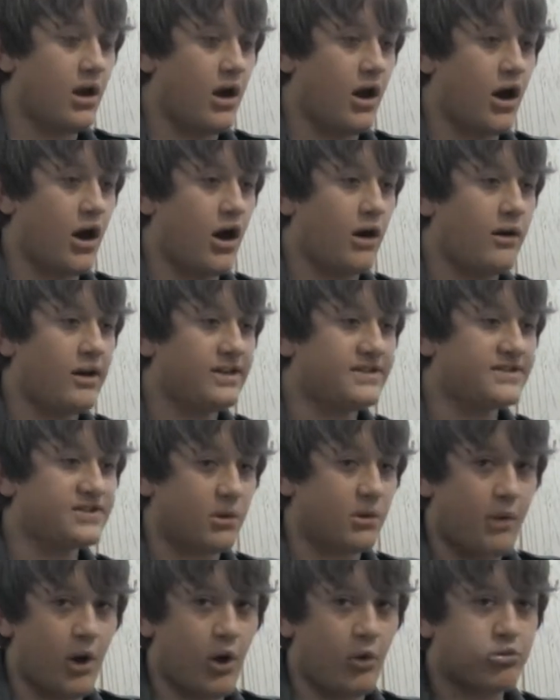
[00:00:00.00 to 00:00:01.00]
and
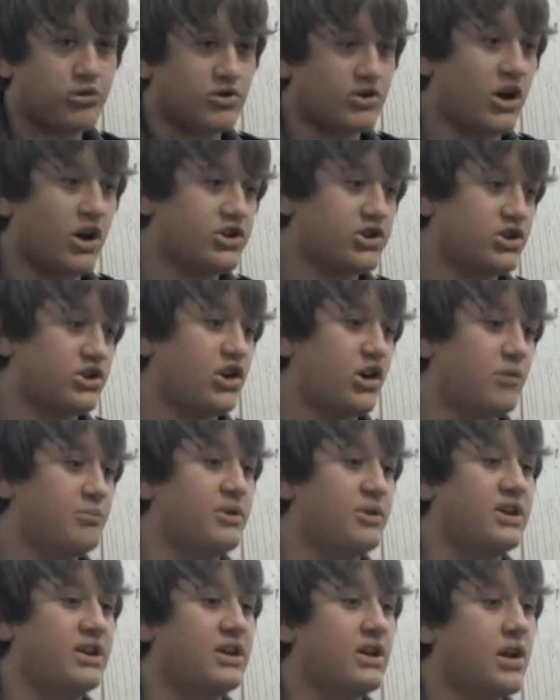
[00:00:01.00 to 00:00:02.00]
start my own production
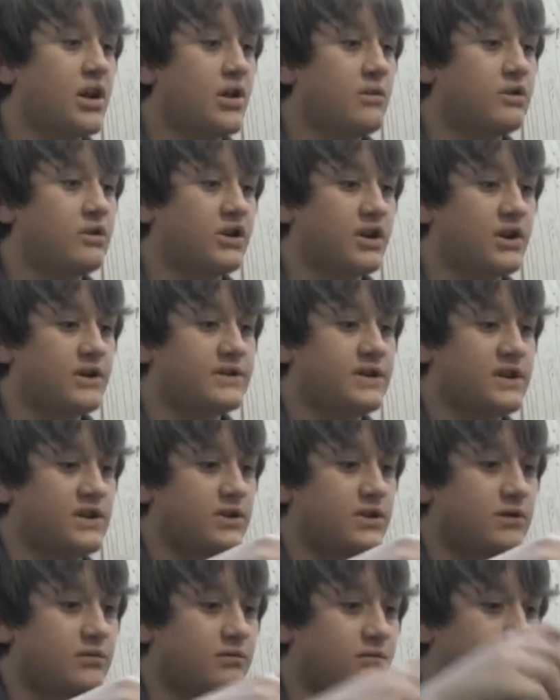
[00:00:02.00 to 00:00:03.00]
company, because
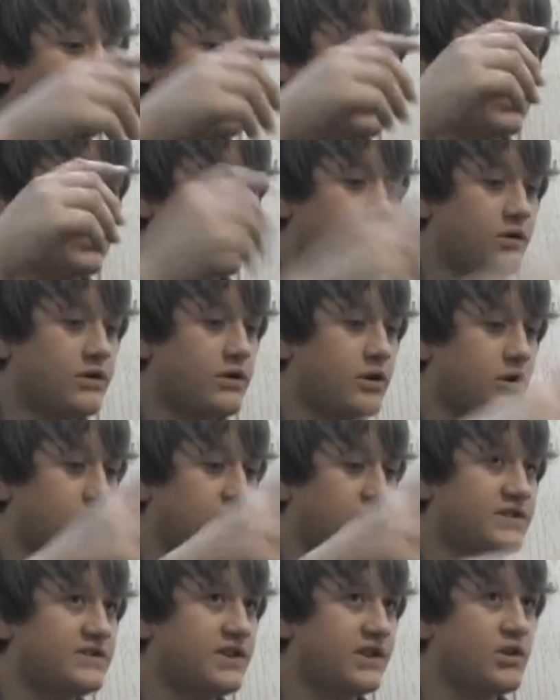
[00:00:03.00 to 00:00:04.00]
in the northern
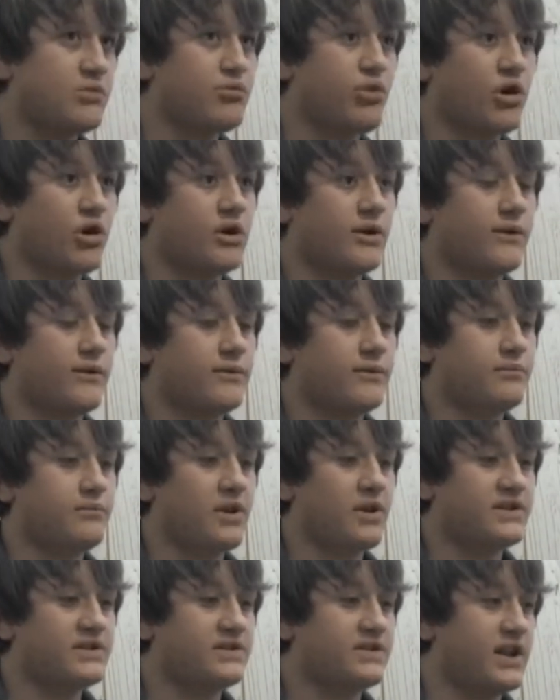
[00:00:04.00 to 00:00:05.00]
and southern part of
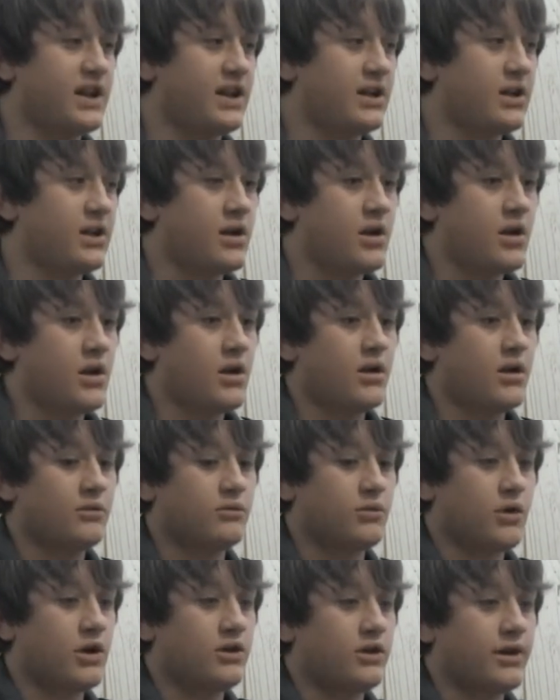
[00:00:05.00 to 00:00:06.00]
my state
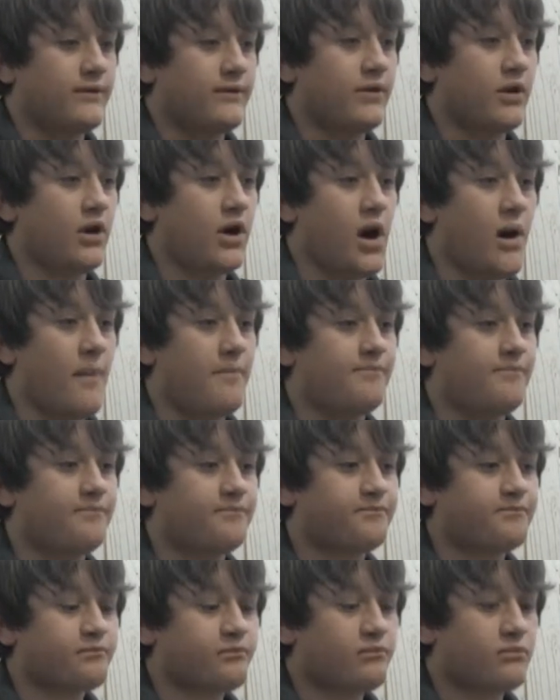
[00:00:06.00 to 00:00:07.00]
where I live,
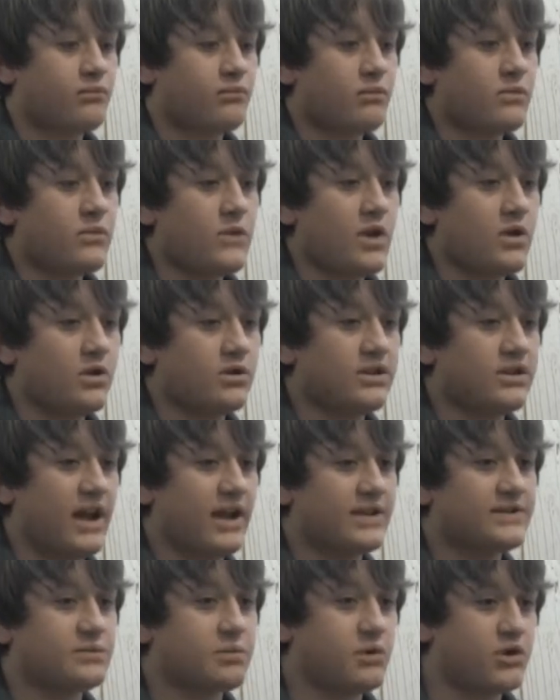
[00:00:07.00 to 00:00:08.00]

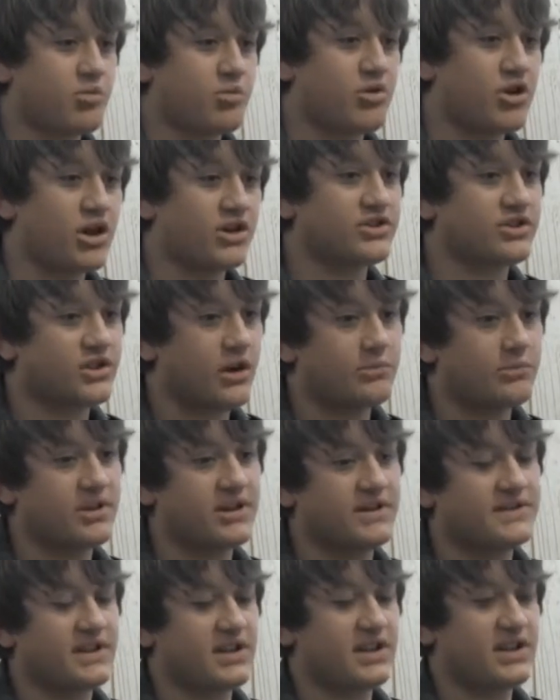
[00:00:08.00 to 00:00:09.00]
that's where the production company
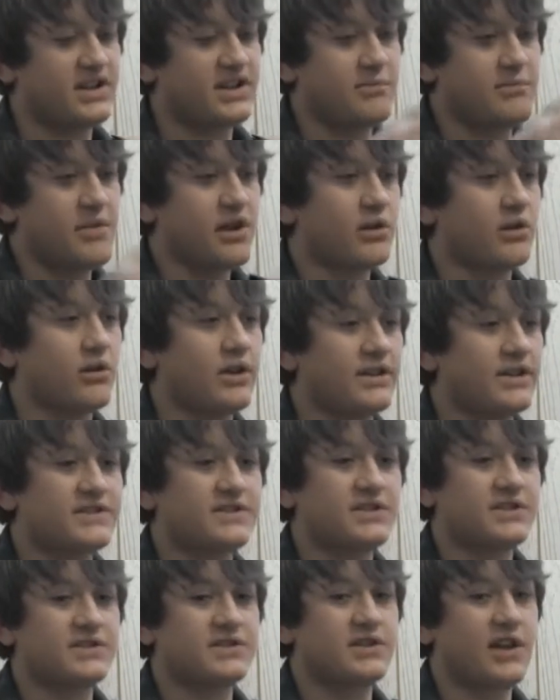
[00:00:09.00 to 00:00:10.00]
is. And in the middle, it's
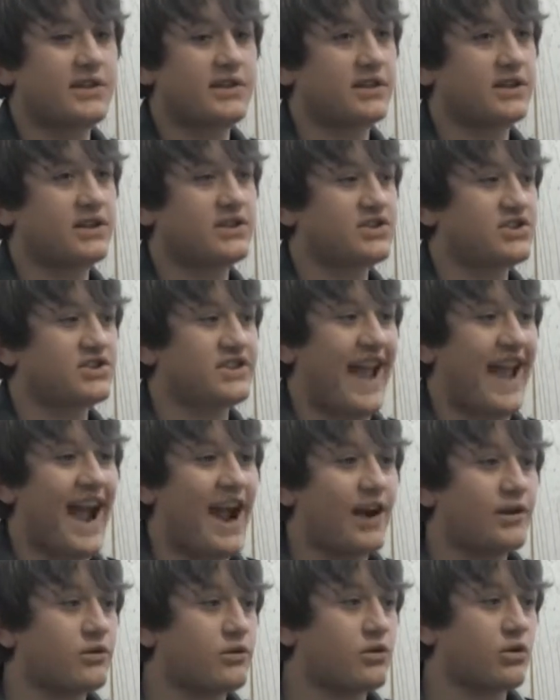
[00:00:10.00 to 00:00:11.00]
just nothing. It's just
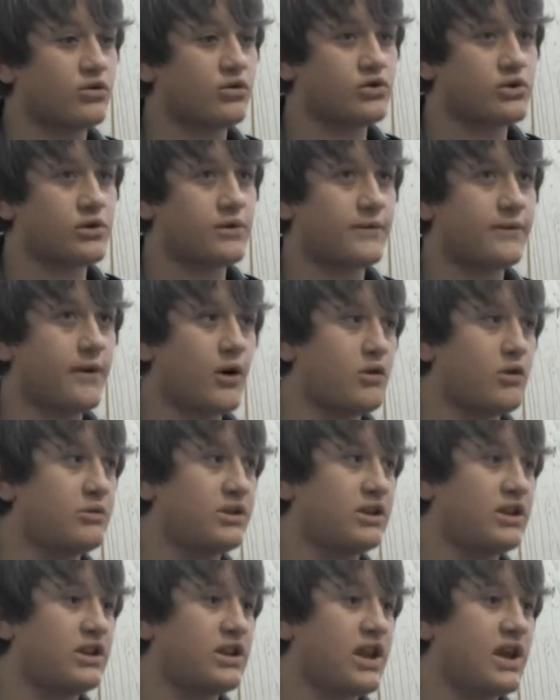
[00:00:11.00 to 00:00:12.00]
agriculture and
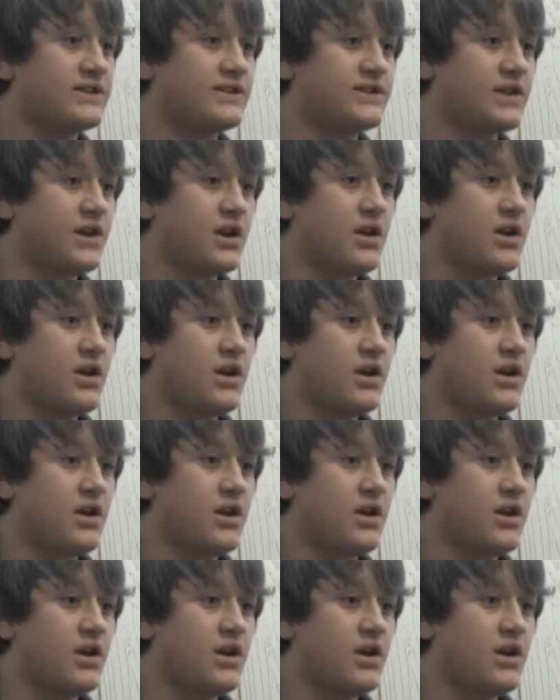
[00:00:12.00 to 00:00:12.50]
farming, and that's,